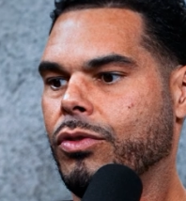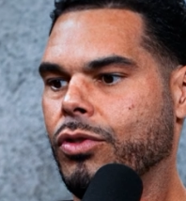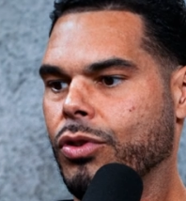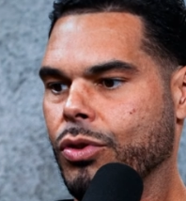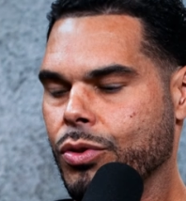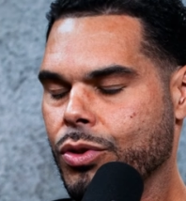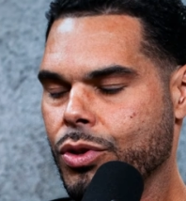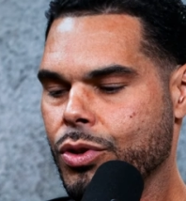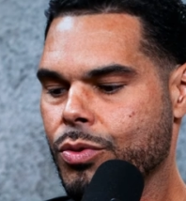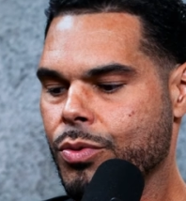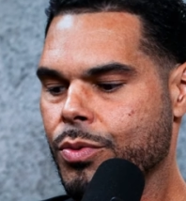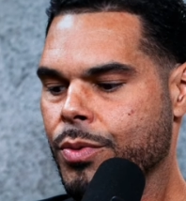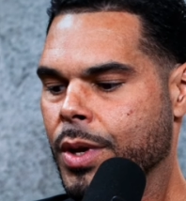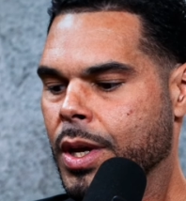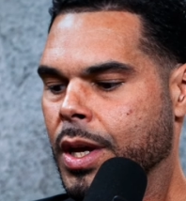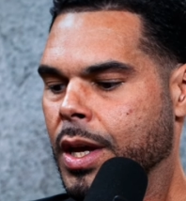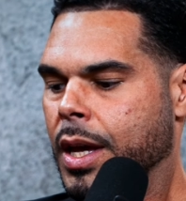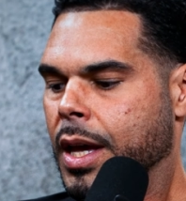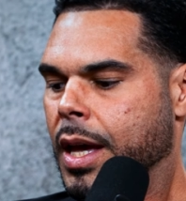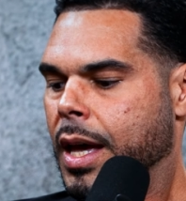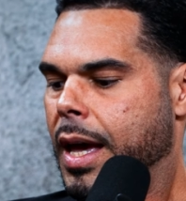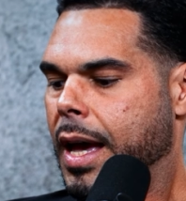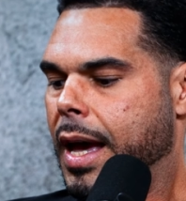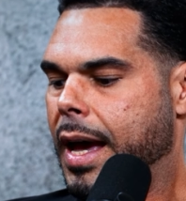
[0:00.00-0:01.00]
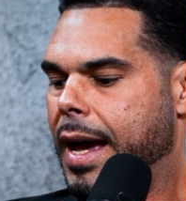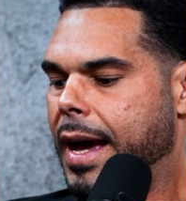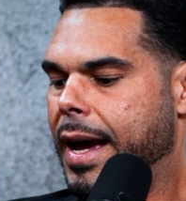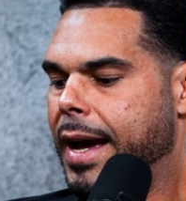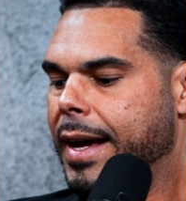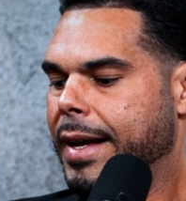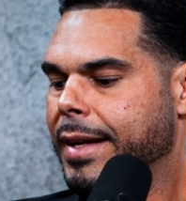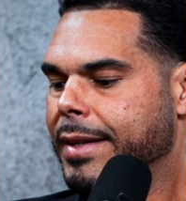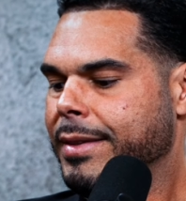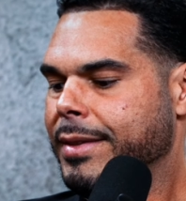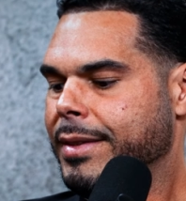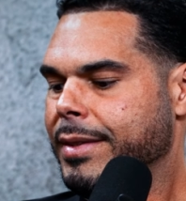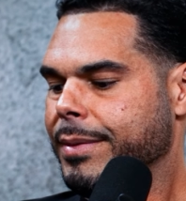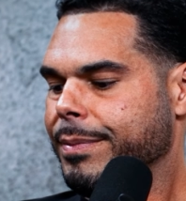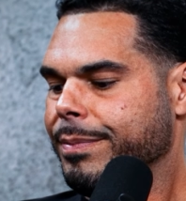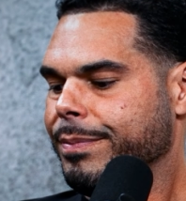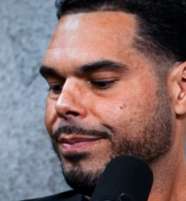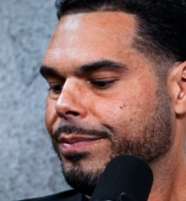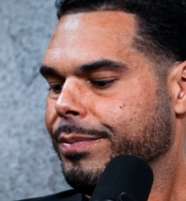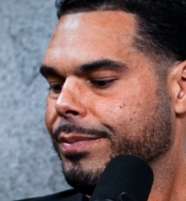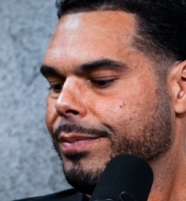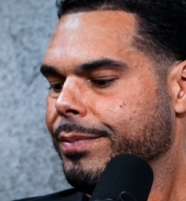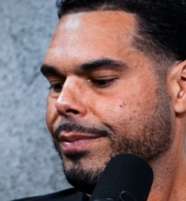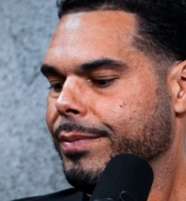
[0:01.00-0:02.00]
to you. And
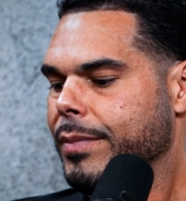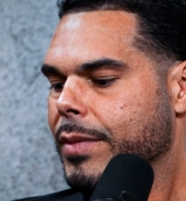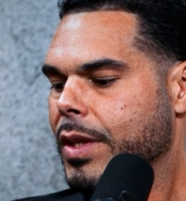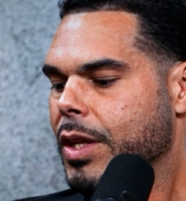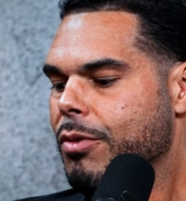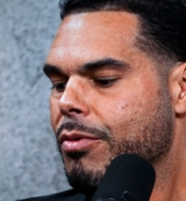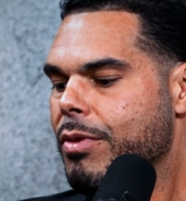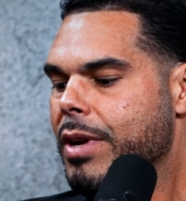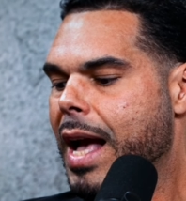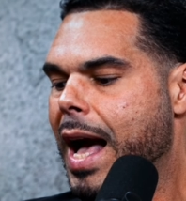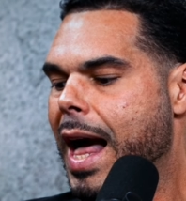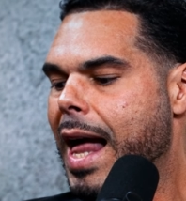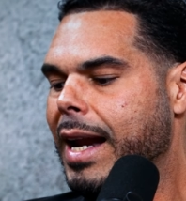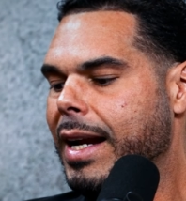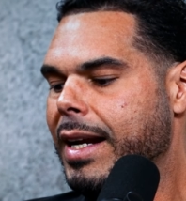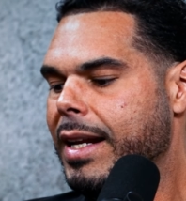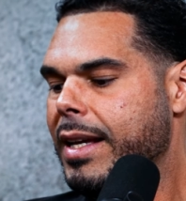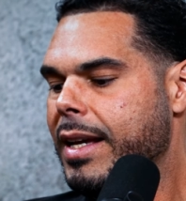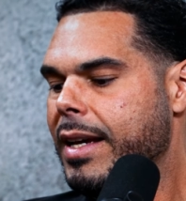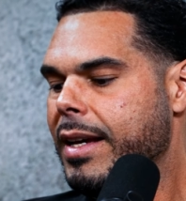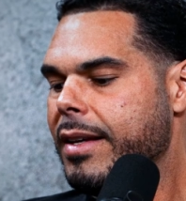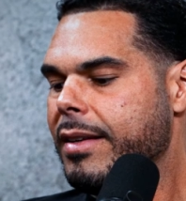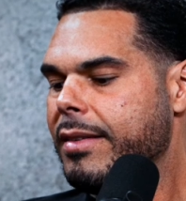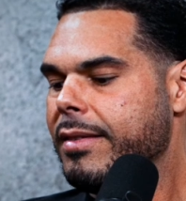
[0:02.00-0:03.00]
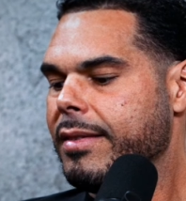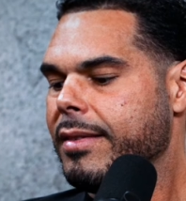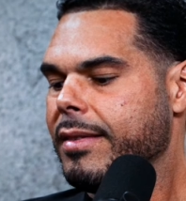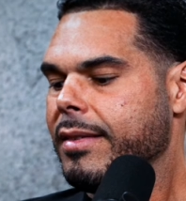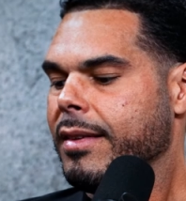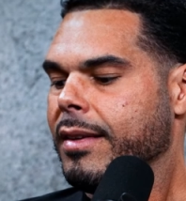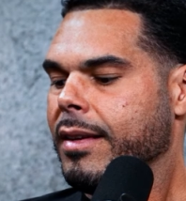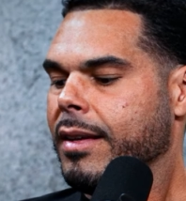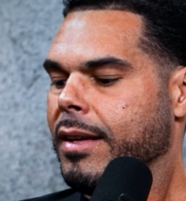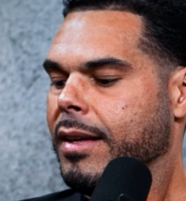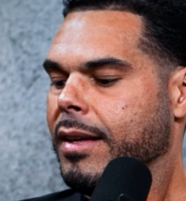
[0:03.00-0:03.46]
the reality is